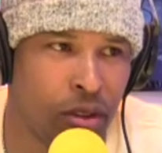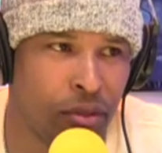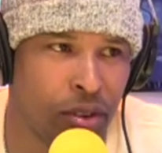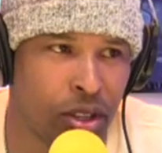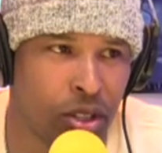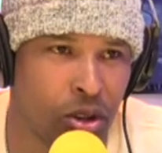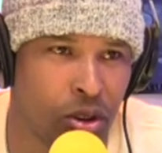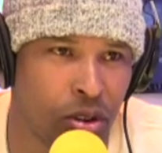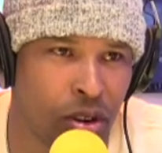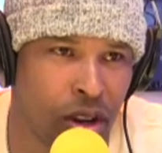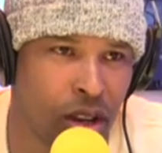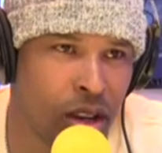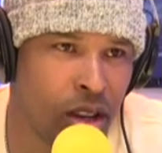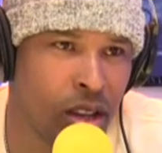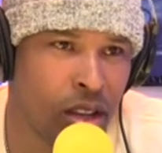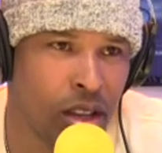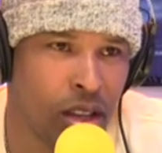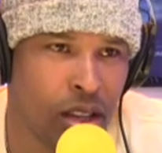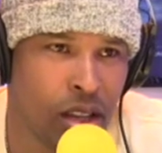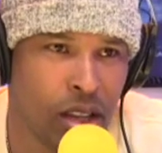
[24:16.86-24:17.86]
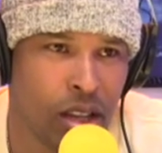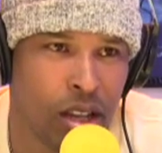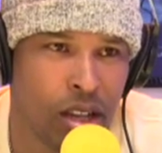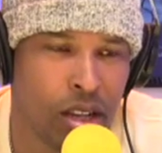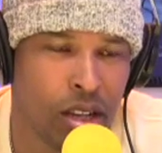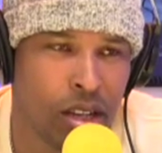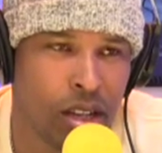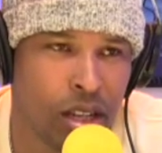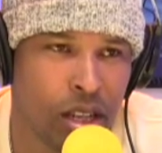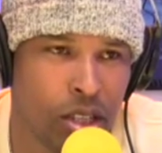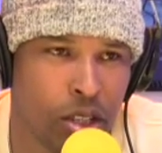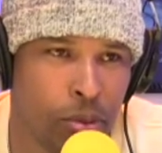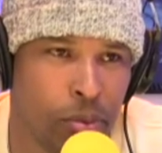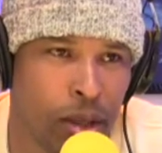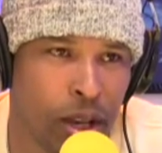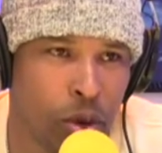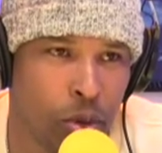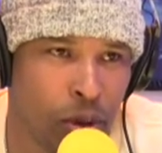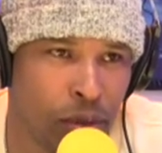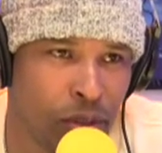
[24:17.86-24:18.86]
Victoria. Uh-huh. She
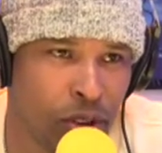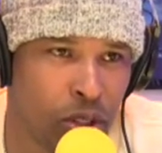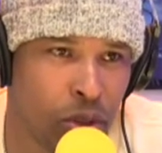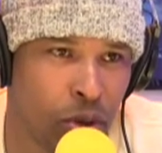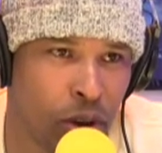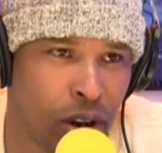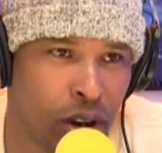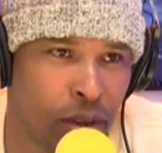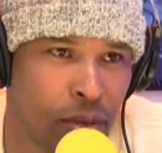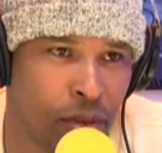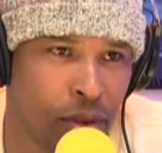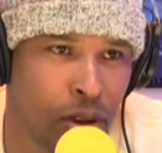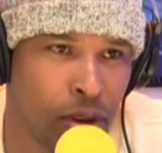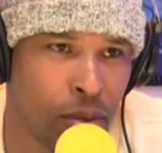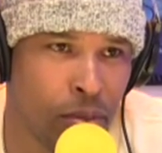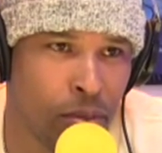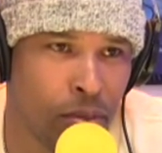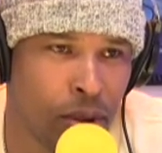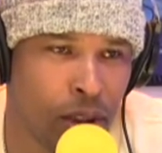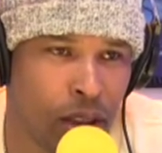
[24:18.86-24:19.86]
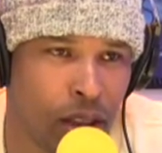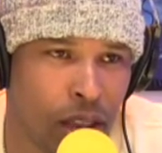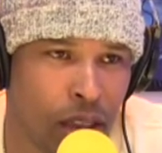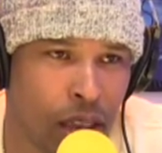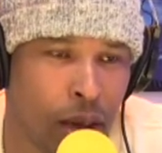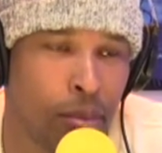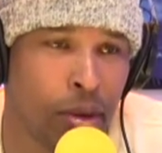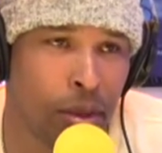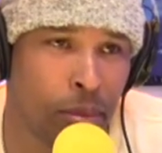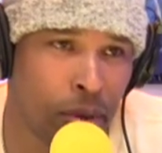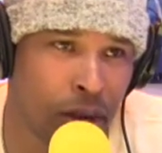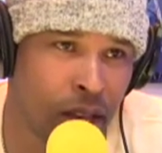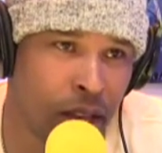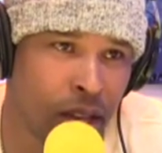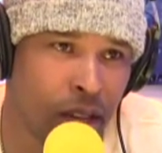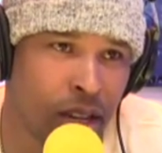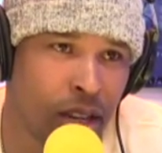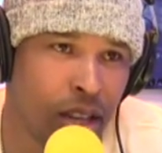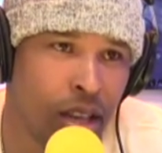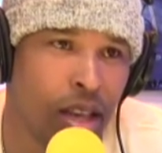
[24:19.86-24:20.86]
played Queen Victoria in the film. Emily Blunt.
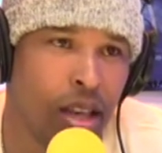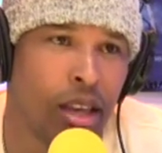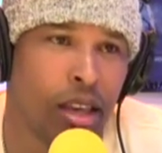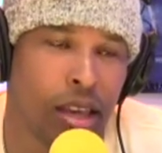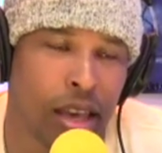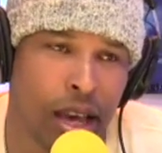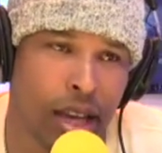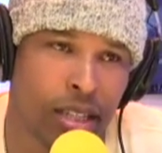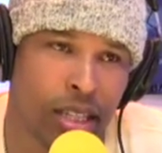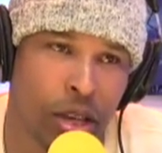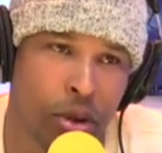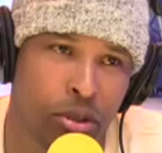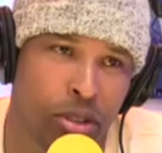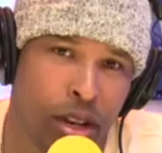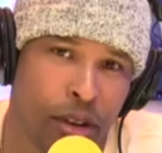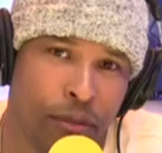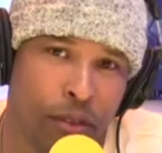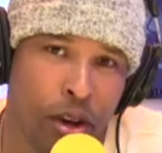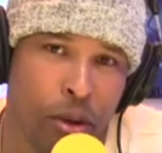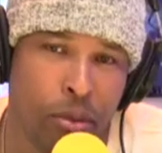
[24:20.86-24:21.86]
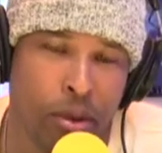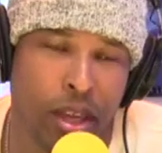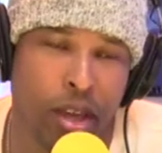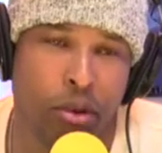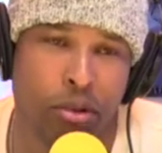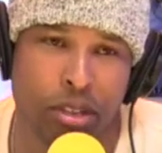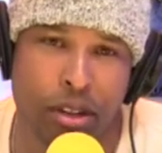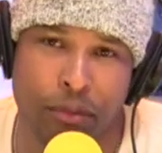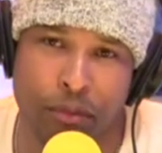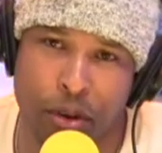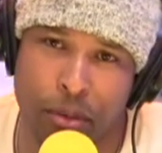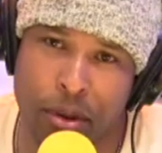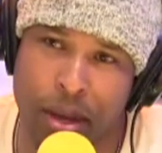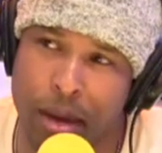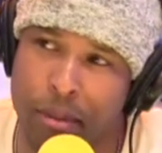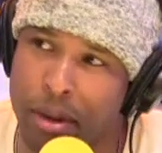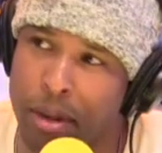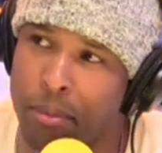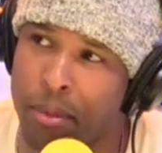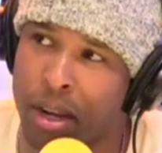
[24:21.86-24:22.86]
Emily Blunt. Blunt. Yes, Emily he was in a film. He was a film with
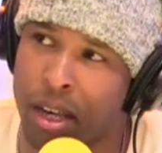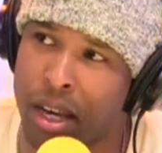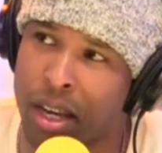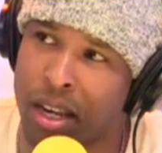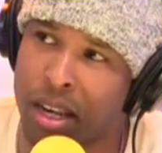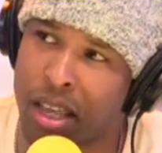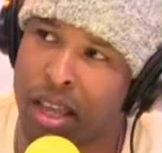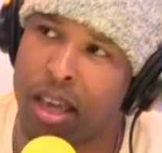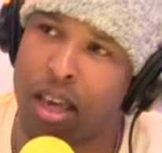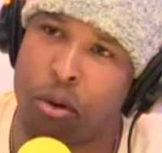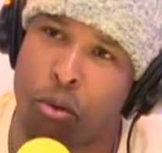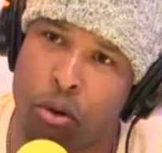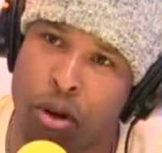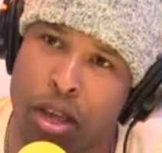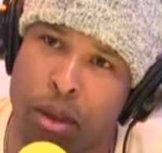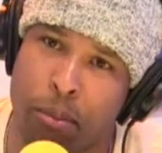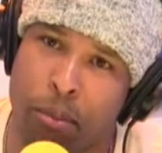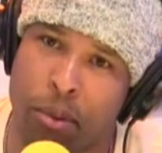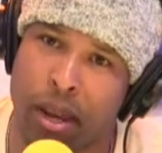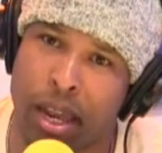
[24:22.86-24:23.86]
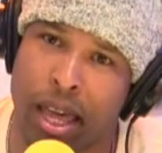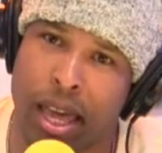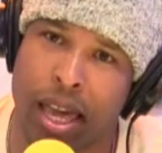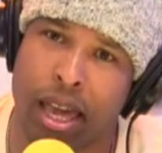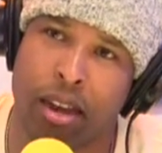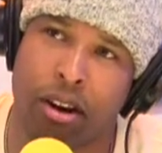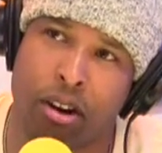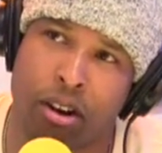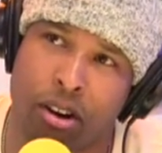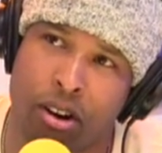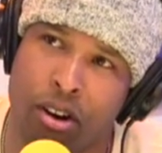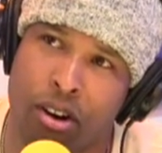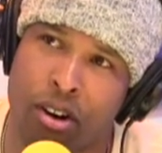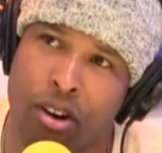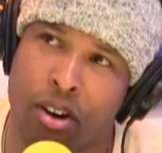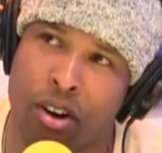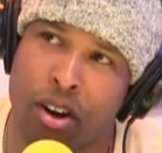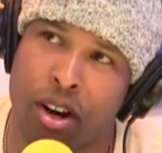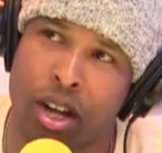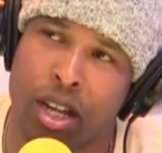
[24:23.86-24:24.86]
Emily Blunt where he played
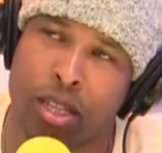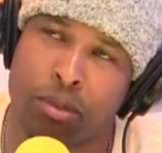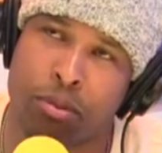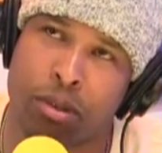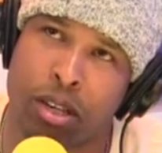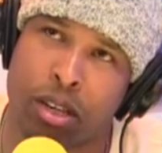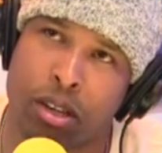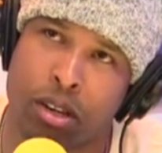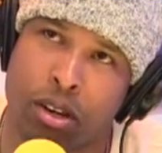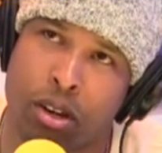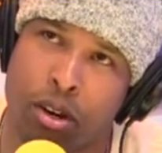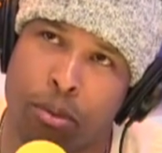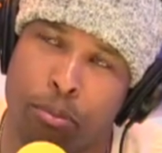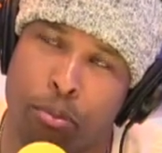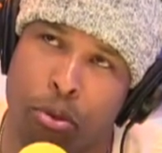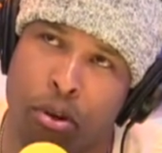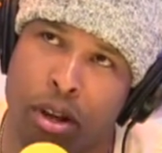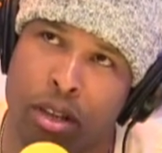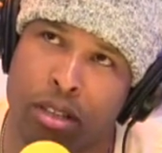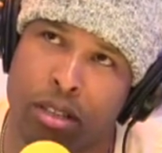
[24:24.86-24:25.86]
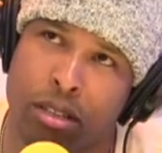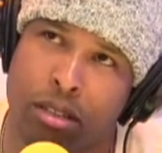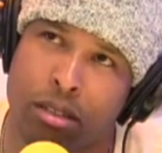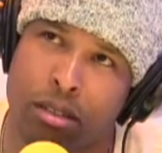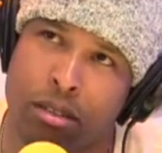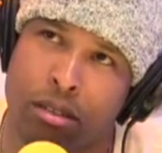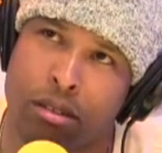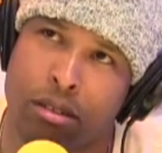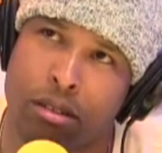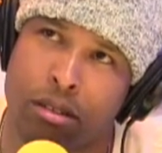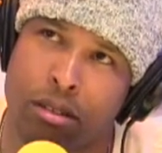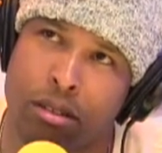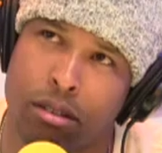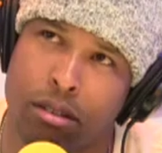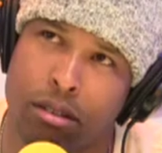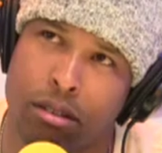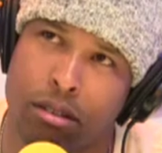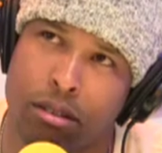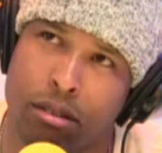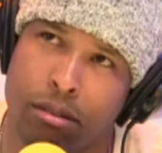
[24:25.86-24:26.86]
her husband Prince
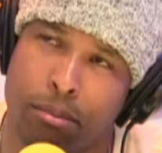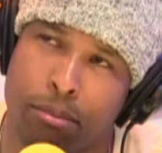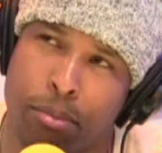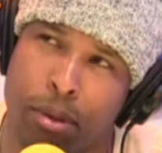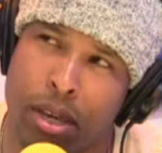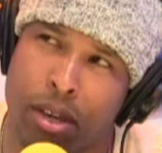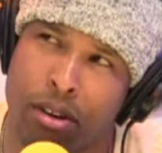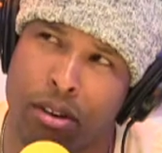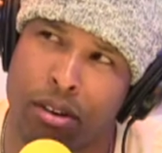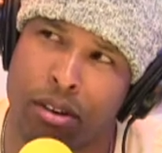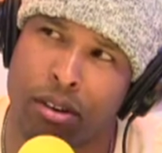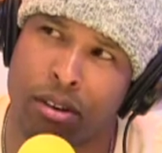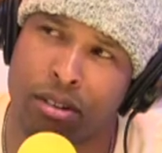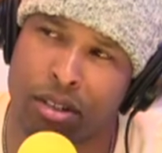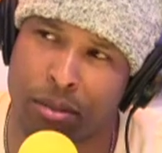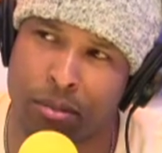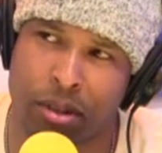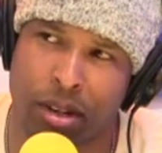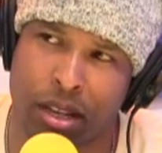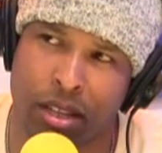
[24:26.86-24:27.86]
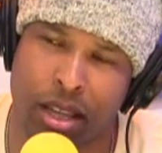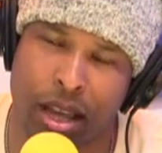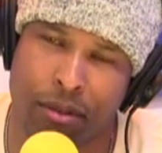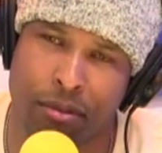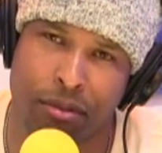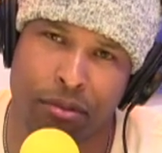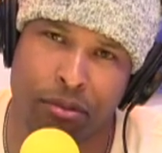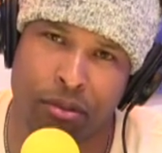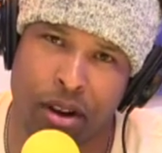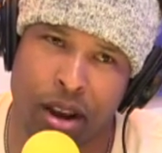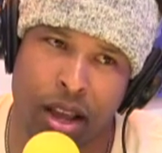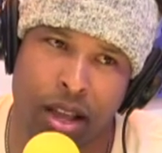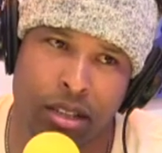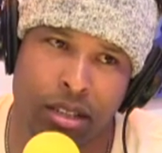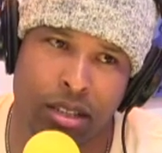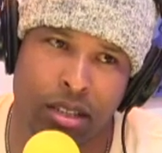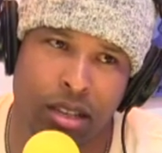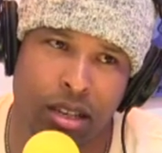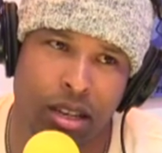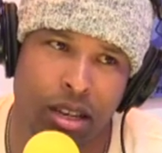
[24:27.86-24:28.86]
Peter or something like that from I'm gonna watch
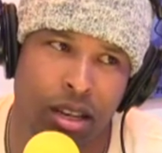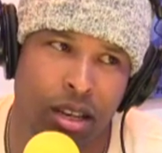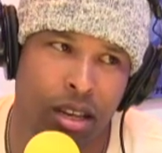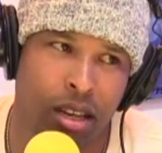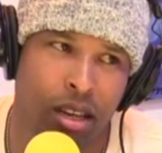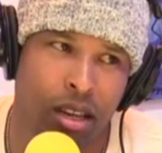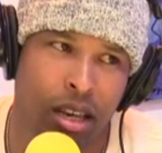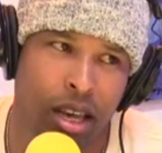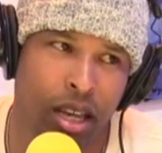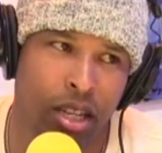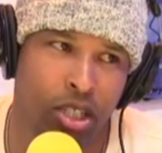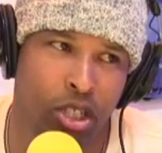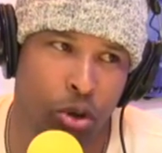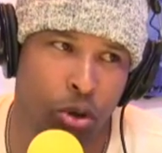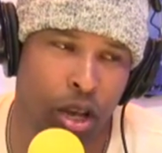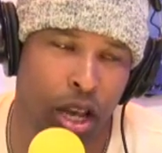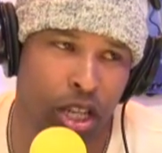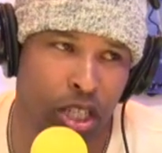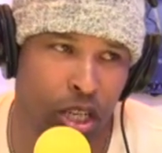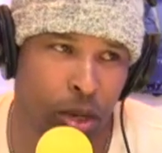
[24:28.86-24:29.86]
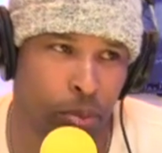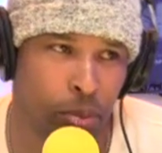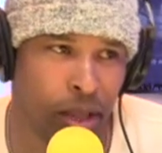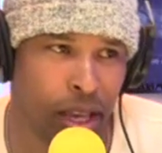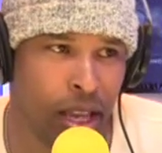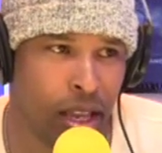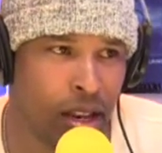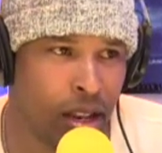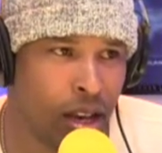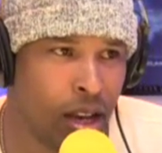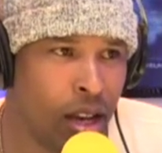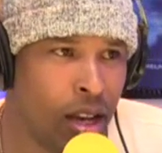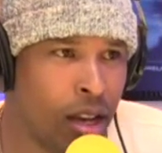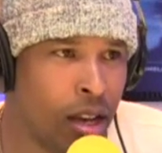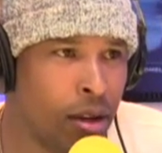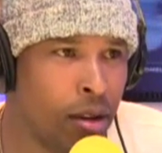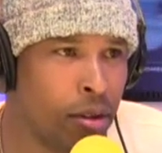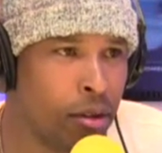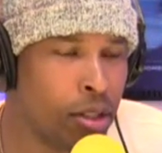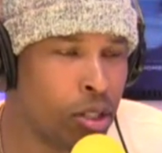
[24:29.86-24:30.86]
it. And she and she played
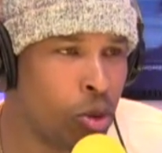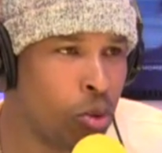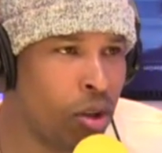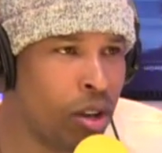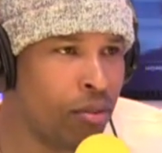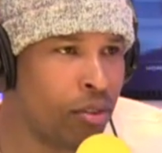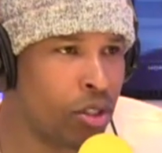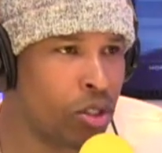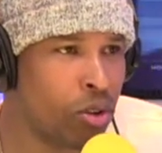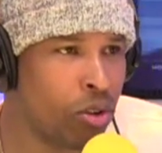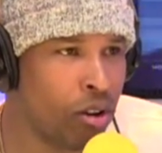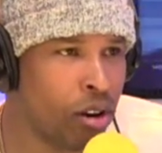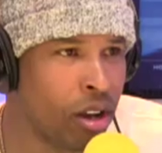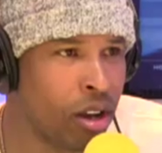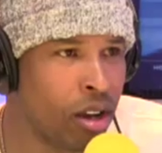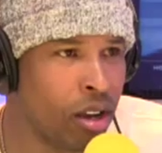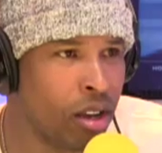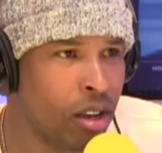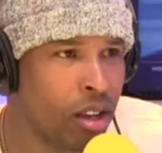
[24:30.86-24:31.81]
uh, Queen Victoria. He's